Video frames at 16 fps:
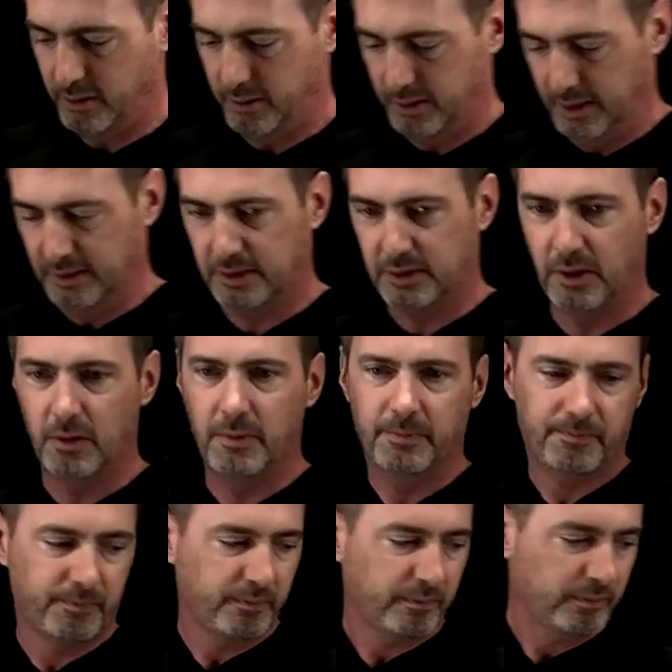And so
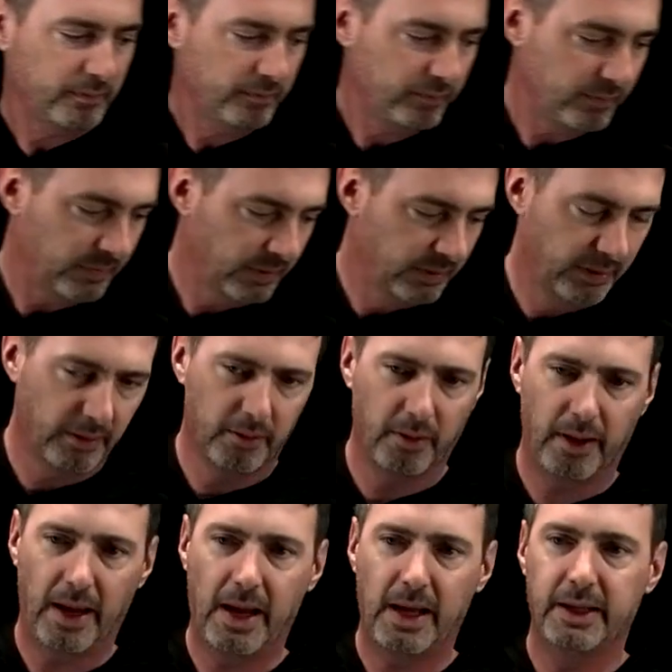I'm going
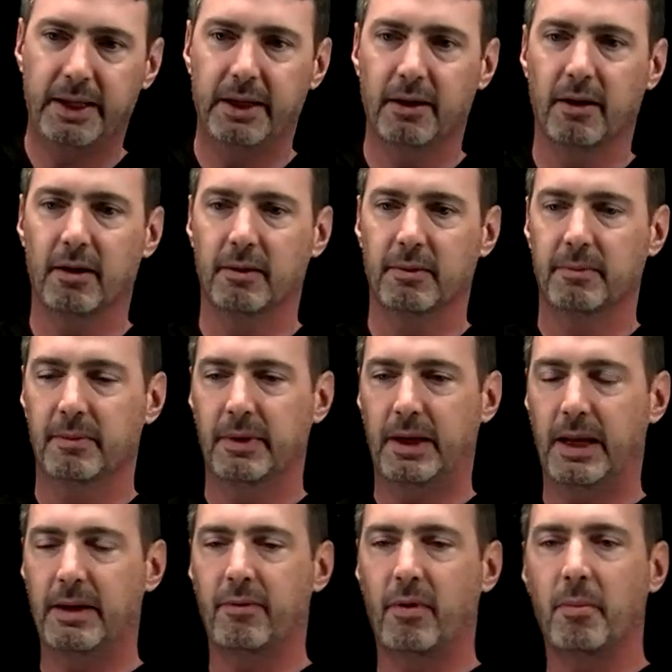to add here
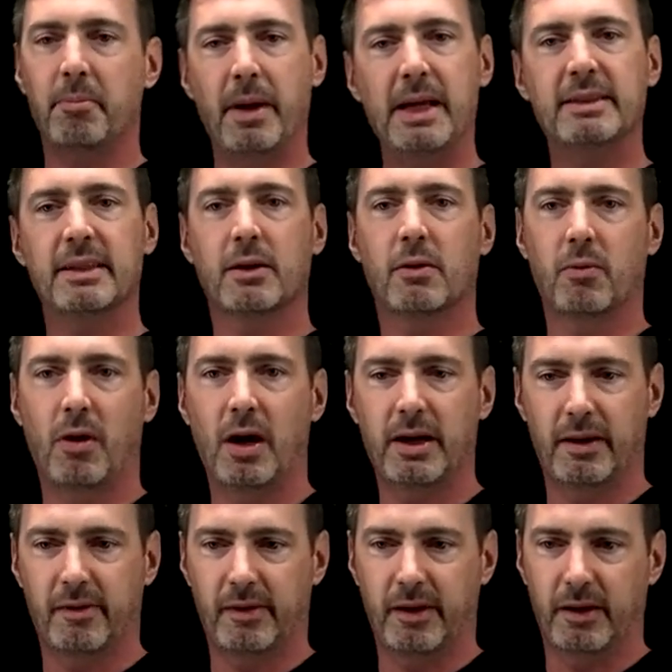kind of a basic
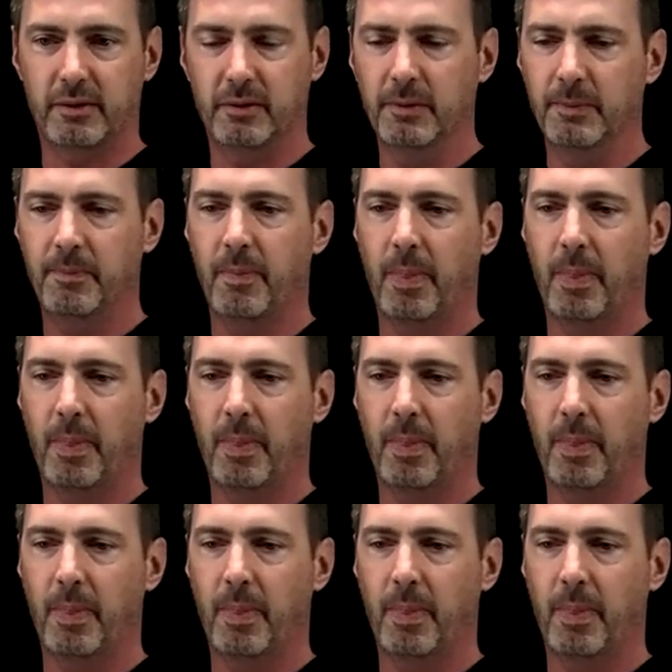rocket cycle.